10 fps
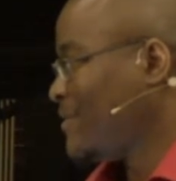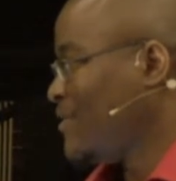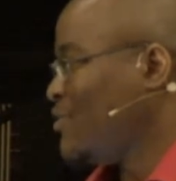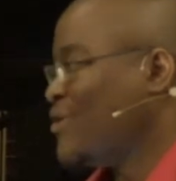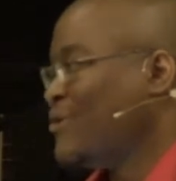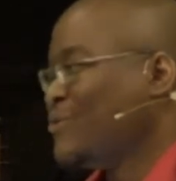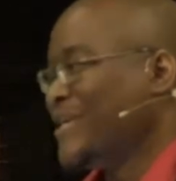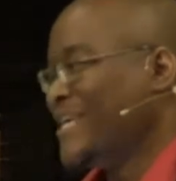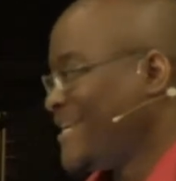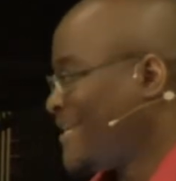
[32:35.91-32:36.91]
You don't
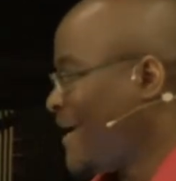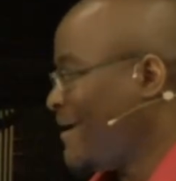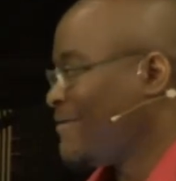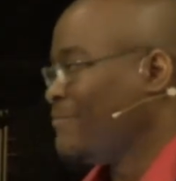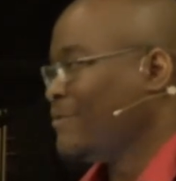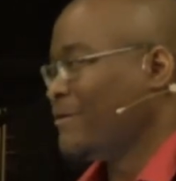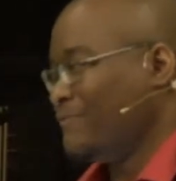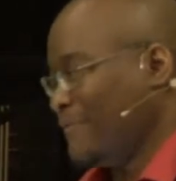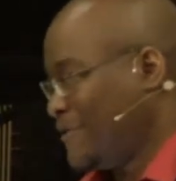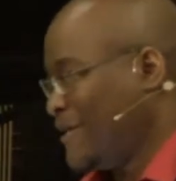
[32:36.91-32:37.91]
get that with a
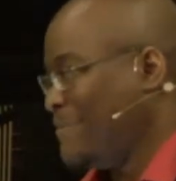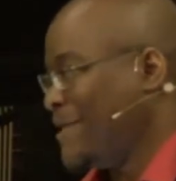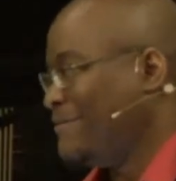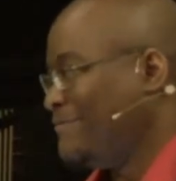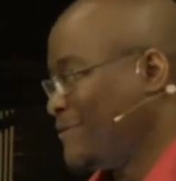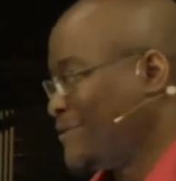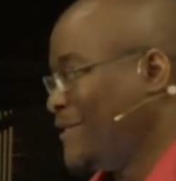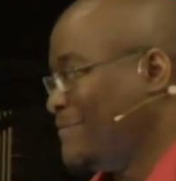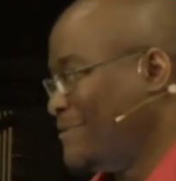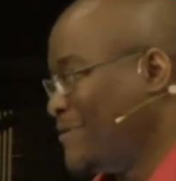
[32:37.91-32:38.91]
15 minute devotion in
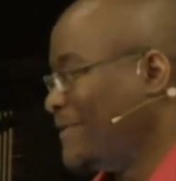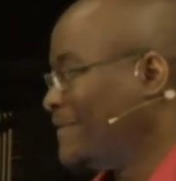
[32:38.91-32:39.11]
the morning.